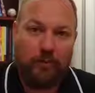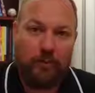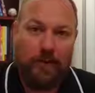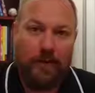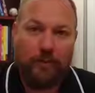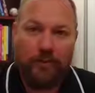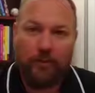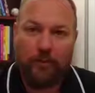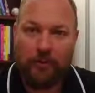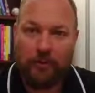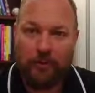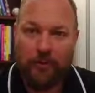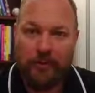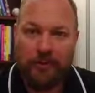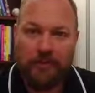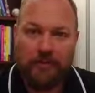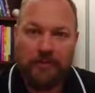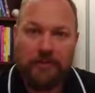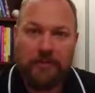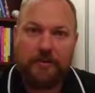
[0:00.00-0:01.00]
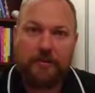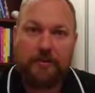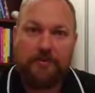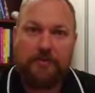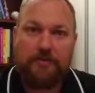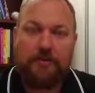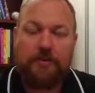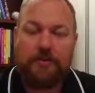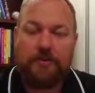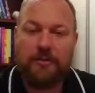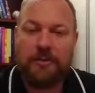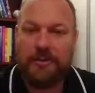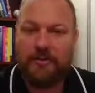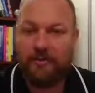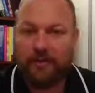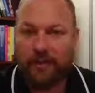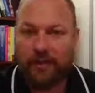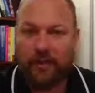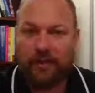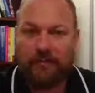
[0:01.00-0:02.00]
more popular ways to
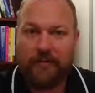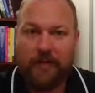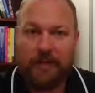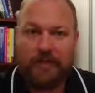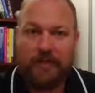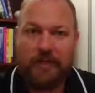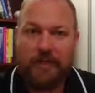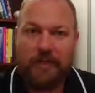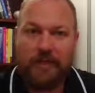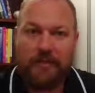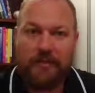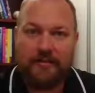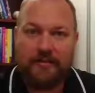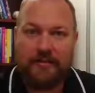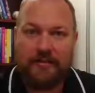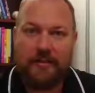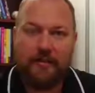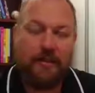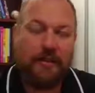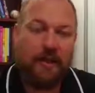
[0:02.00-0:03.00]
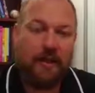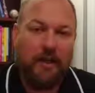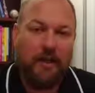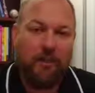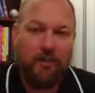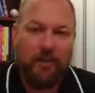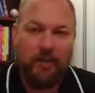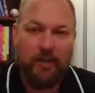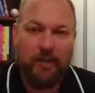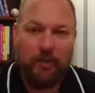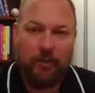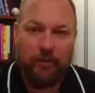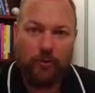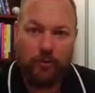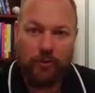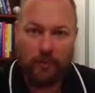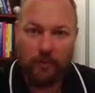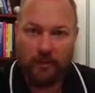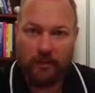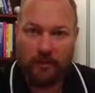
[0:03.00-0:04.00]
treat plantar fasciitis that many people
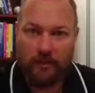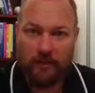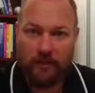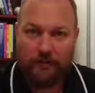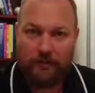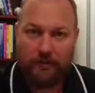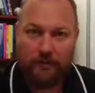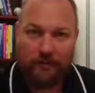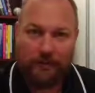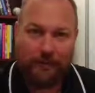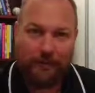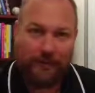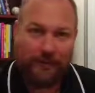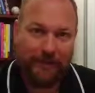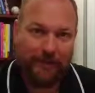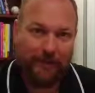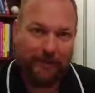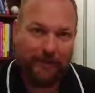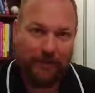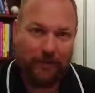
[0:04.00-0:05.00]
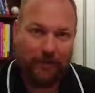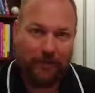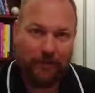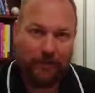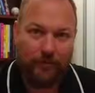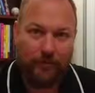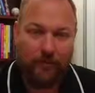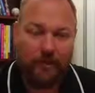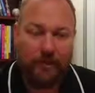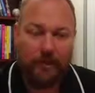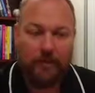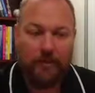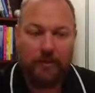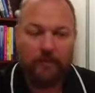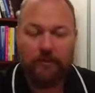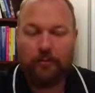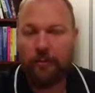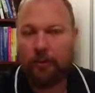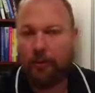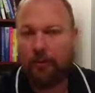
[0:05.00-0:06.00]
are aware of involve
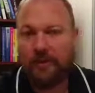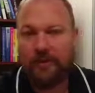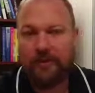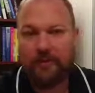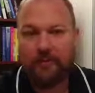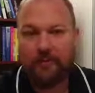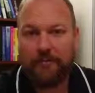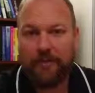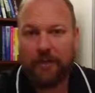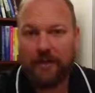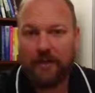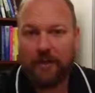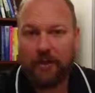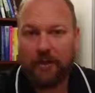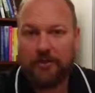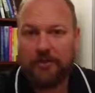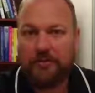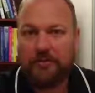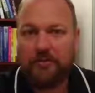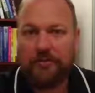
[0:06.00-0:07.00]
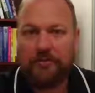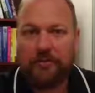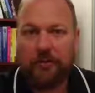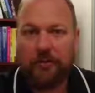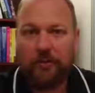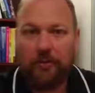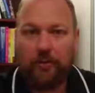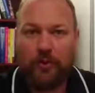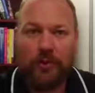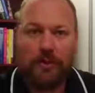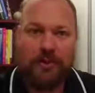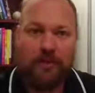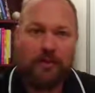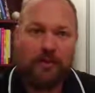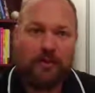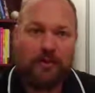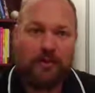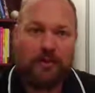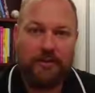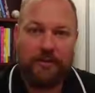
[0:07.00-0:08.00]
rolling the arch of the foot
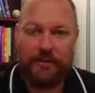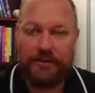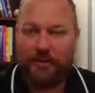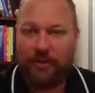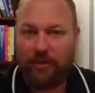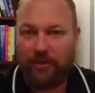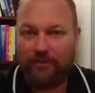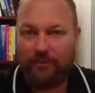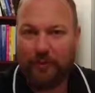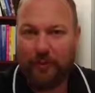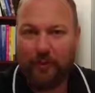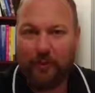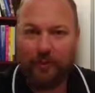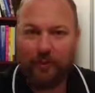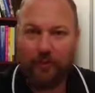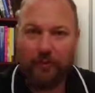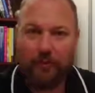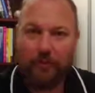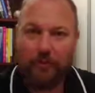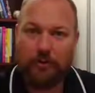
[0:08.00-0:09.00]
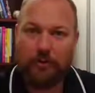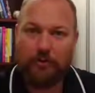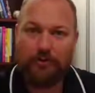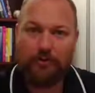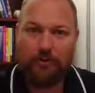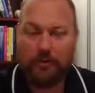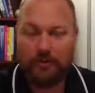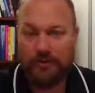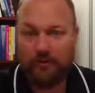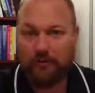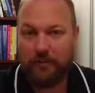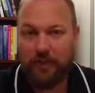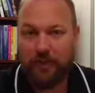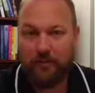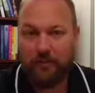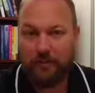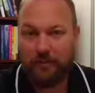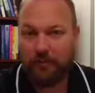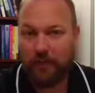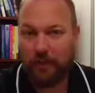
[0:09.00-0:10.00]
with either a golf ball or a frozen
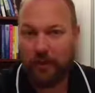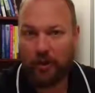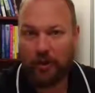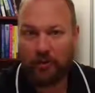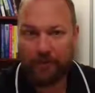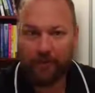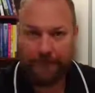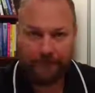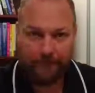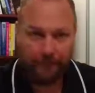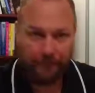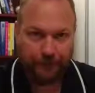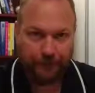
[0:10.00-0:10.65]
bottle of water.